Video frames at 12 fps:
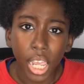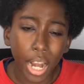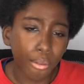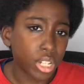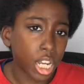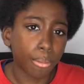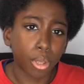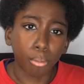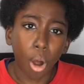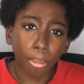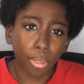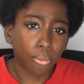Every time you
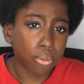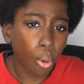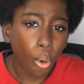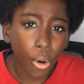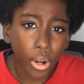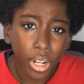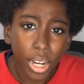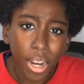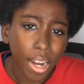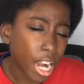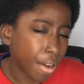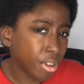mop the floor,
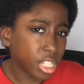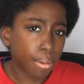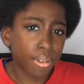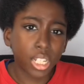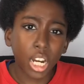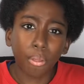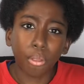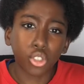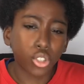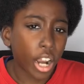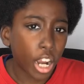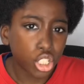every time you take out the
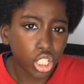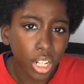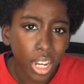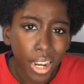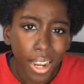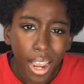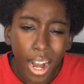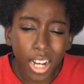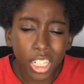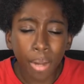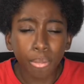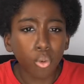trash, every
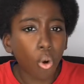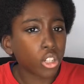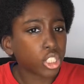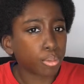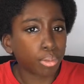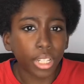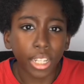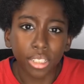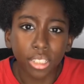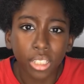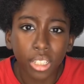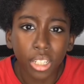time you wash the
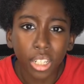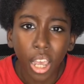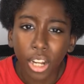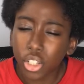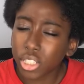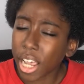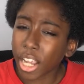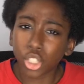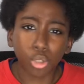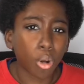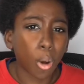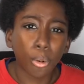plates, just ask
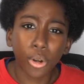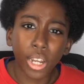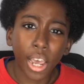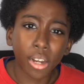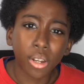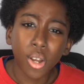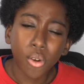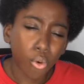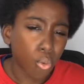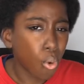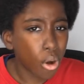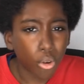your mom or dad
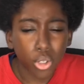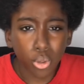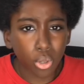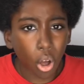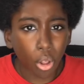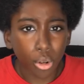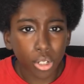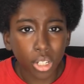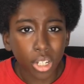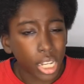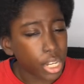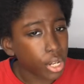for $1 or $2.
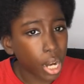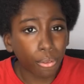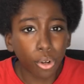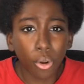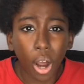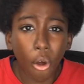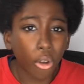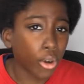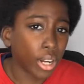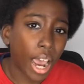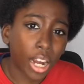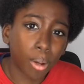You never know how it
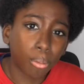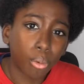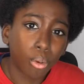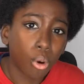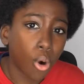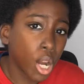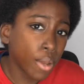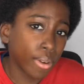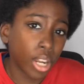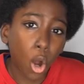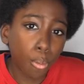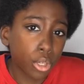could add up or even
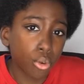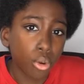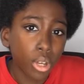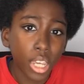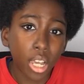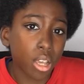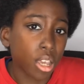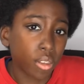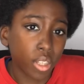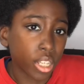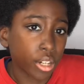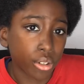help you in
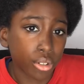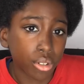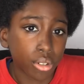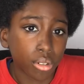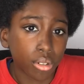the years.